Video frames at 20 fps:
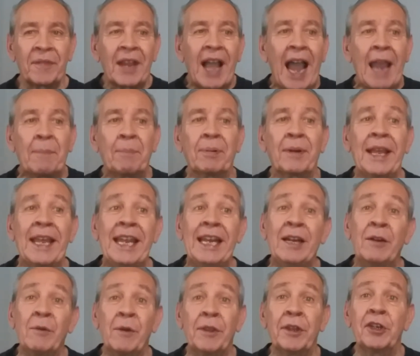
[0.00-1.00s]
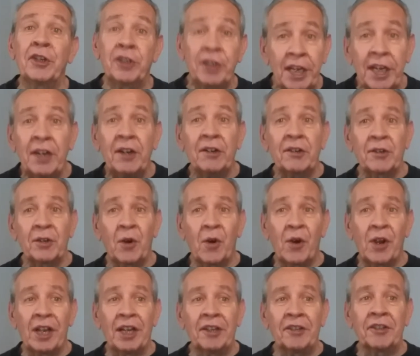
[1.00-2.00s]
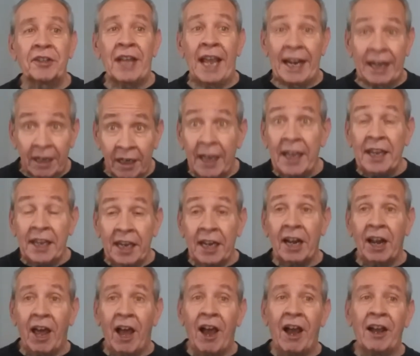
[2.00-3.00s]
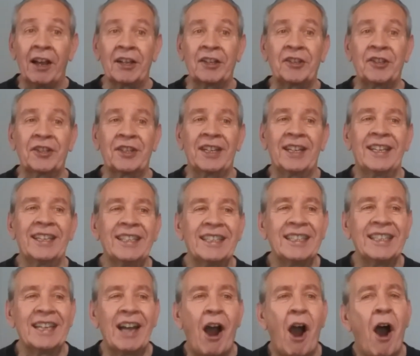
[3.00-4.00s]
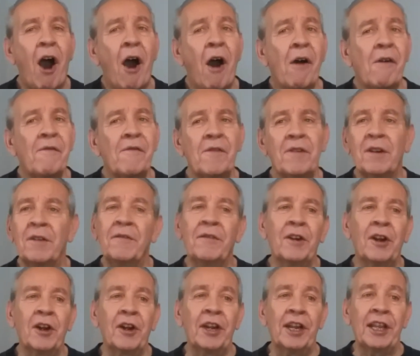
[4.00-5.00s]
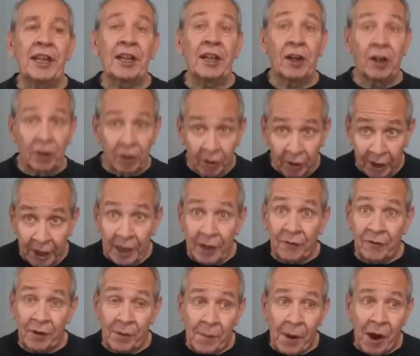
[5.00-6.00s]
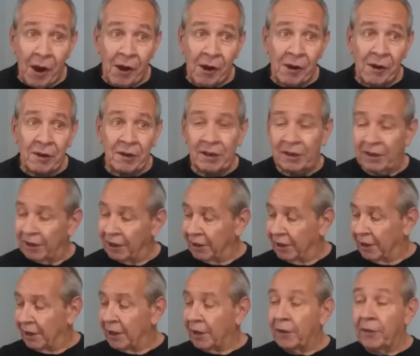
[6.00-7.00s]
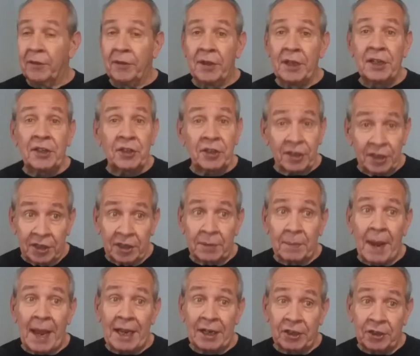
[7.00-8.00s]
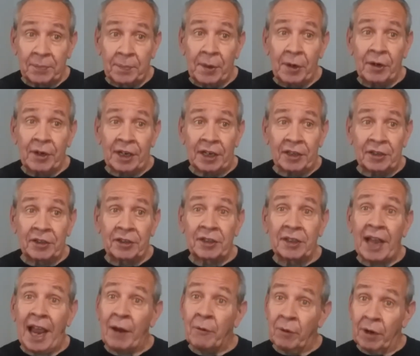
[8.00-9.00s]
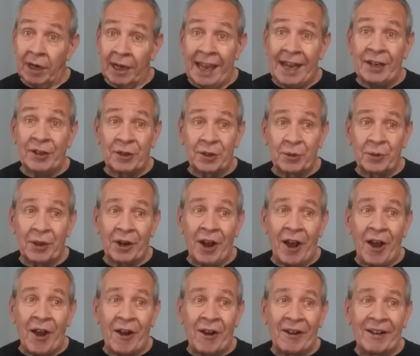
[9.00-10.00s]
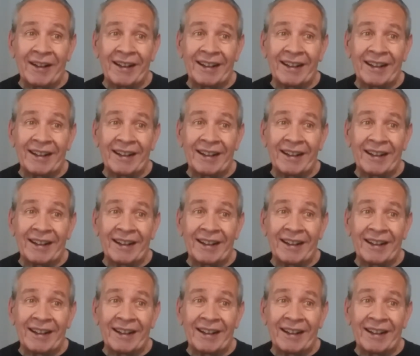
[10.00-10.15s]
I played with Tinker Toys and Lincoln Logs, all full of learning, learning from all. This is my experience. I relate to it all.